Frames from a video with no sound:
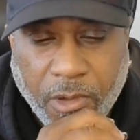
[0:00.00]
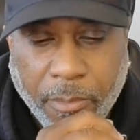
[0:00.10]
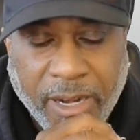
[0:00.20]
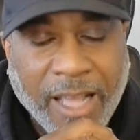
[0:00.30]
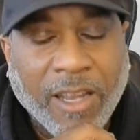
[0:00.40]

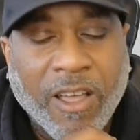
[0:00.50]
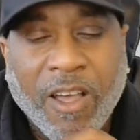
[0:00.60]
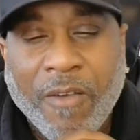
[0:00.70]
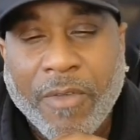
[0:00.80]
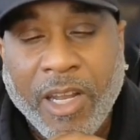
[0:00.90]
but I
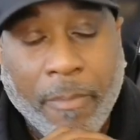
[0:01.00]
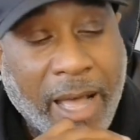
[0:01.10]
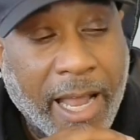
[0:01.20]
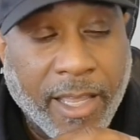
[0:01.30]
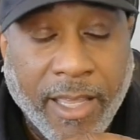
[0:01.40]
love
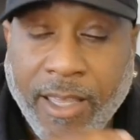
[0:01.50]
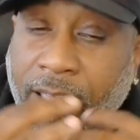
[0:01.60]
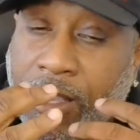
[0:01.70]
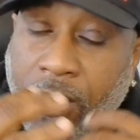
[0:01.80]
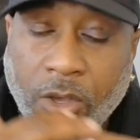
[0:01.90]
anybody
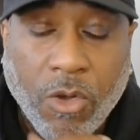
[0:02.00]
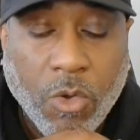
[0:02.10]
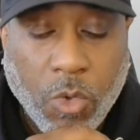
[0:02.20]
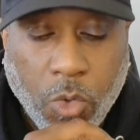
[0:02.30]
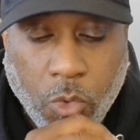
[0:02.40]

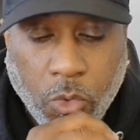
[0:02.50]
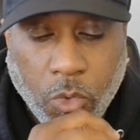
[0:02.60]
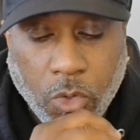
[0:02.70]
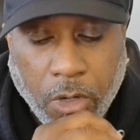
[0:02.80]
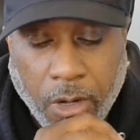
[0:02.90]

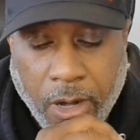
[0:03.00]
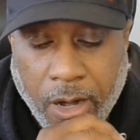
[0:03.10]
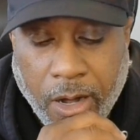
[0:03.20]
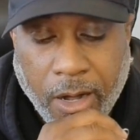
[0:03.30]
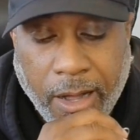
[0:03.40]
who
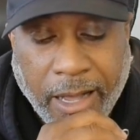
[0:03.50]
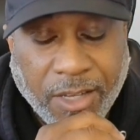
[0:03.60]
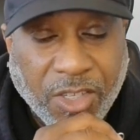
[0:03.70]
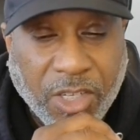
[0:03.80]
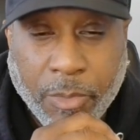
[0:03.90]
uh, I
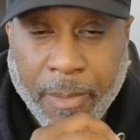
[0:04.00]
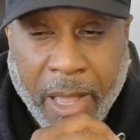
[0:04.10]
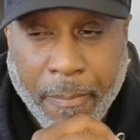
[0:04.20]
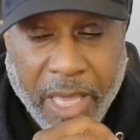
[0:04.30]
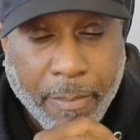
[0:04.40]
consider to be
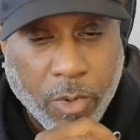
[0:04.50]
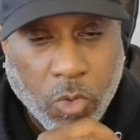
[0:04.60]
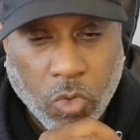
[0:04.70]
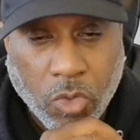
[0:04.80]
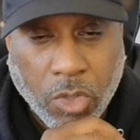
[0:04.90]
my
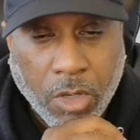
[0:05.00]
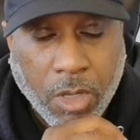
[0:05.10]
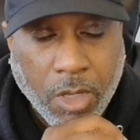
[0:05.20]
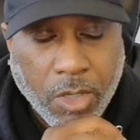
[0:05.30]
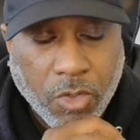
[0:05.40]
people.
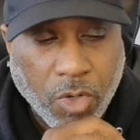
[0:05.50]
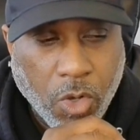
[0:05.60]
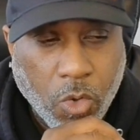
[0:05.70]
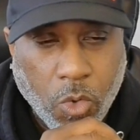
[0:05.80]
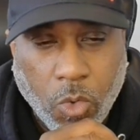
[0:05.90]

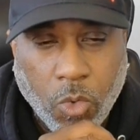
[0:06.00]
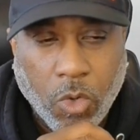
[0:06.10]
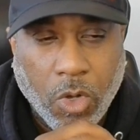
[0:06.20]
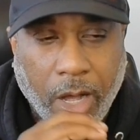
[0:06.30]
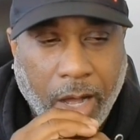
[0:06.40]

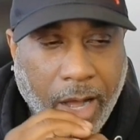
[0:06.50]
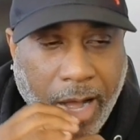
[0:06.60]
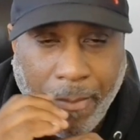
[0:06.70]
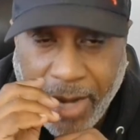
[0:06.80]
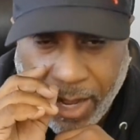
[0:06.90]
So
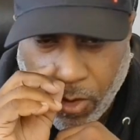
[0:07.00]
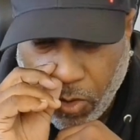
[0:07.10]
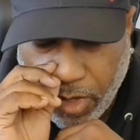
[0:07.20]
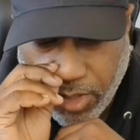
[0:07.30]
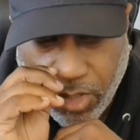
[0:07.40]
I'm not
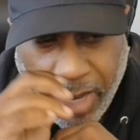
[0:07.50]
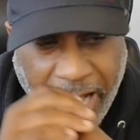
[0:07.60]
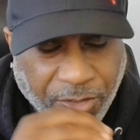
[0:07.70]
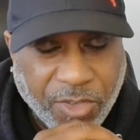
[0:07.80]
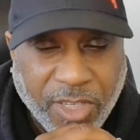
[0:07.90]
going to
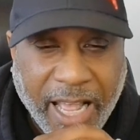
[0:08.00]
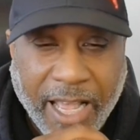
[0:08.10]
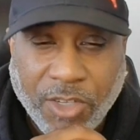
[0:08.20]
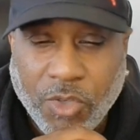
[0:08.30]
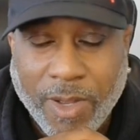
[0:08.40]

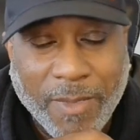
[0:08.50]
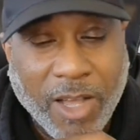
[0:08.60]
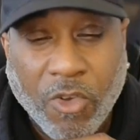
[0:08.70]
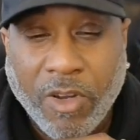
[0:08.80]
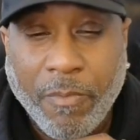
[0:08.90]
ostracize you. I'm
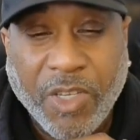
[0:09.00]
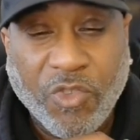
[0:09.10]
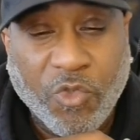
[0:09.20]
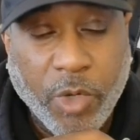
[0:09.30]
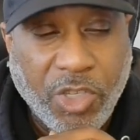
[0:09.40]
not going to
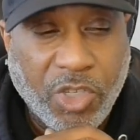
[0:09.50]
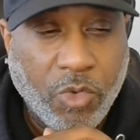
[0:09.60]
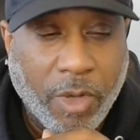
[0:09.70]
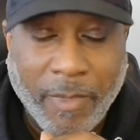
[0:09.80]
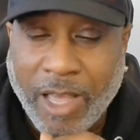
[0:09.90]
mistreat
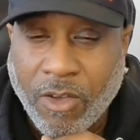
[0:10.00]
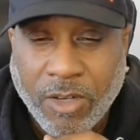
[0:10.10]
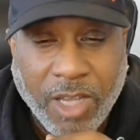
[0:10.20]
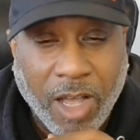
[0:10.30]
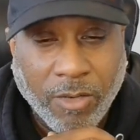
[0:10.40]
you. I'm not
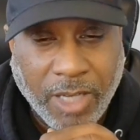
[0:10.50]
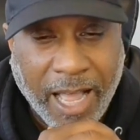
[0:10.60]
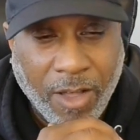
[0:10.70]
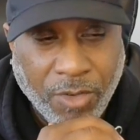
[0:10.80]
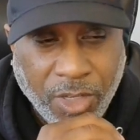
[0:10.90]
going to talk
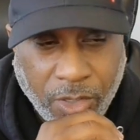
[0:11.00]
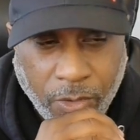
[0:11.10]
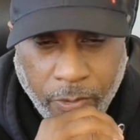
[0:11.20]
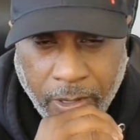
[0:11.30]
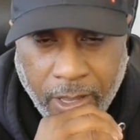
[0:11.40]
down to
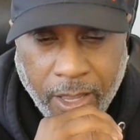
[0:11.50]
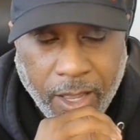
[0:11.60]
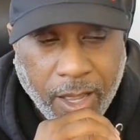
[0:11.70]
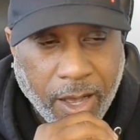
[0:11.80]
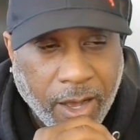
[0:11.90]
you.
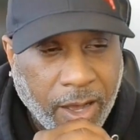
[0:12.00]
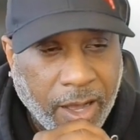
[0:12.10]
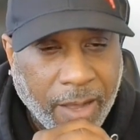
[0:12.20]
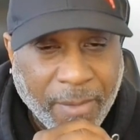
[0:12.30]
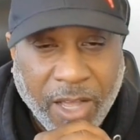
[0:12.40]

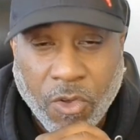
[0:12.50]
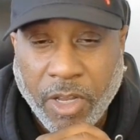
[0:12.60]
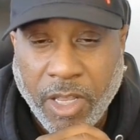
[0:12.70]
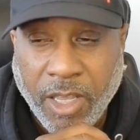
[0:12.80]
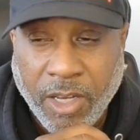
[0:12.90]
Uh, I'm not going to